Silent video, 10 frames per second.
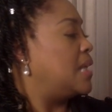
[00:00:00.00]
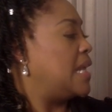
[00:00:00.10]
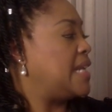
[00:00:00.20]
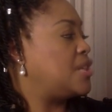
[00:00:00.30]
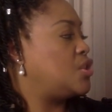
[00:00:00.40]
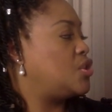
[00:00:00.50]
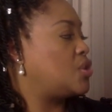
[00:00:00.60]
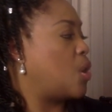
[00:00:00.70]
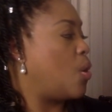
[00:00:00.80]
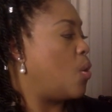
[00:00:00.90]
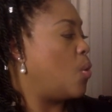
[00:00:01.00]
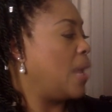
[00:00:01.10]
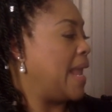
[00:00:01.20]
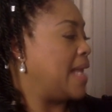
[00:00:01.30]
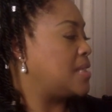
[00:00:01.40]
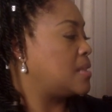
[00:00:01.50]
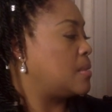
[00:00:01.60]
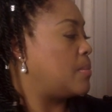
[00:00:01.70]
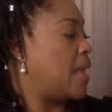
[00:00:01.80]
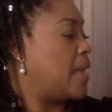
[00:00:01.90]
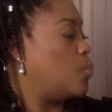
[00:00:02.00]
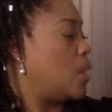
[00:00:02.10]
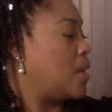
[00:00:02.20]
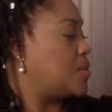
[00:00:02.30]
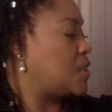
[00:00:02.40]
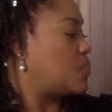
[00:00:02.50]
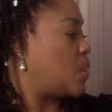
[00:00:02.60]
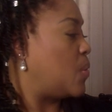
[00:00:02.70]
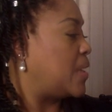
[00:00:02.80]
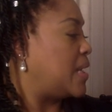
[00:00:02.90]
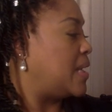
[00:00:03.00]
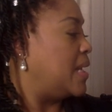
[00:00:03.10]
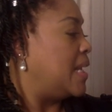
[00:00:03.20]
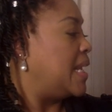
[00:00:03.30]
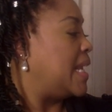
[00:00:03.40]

He's so handsome and well-spoken.